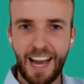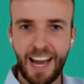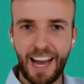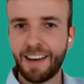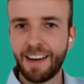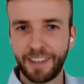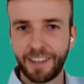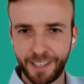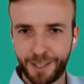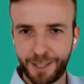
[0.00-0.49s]

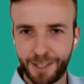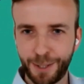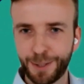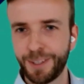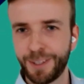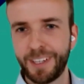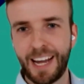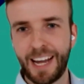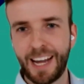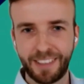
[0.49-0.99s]
having a
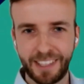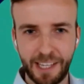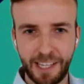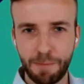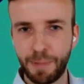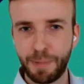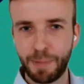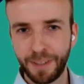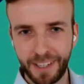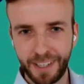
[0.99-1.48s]
tool and having the
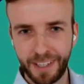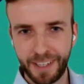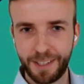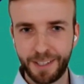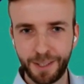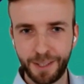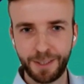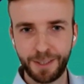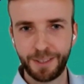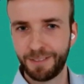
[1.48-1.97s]
ability to
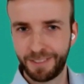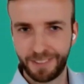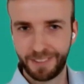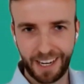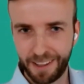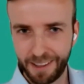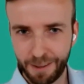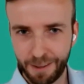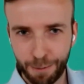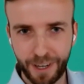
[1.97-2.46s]
do
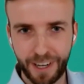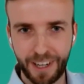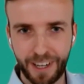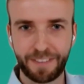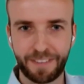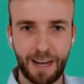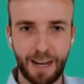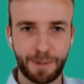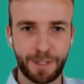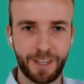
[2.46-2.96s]
kind of the one-off
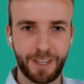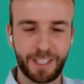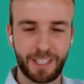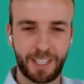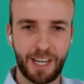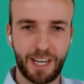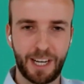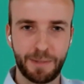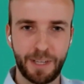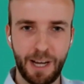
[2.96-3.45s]
capture as
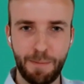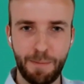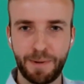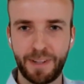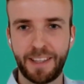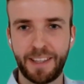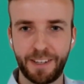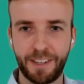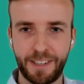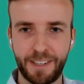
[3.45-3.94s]
it comes up,
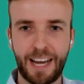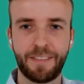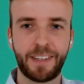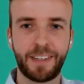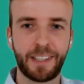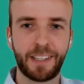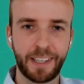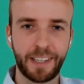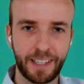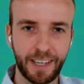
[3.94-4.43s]
and then there's
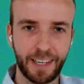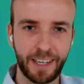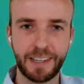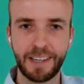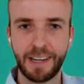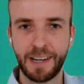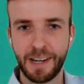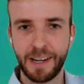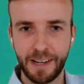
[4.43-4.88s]
having like a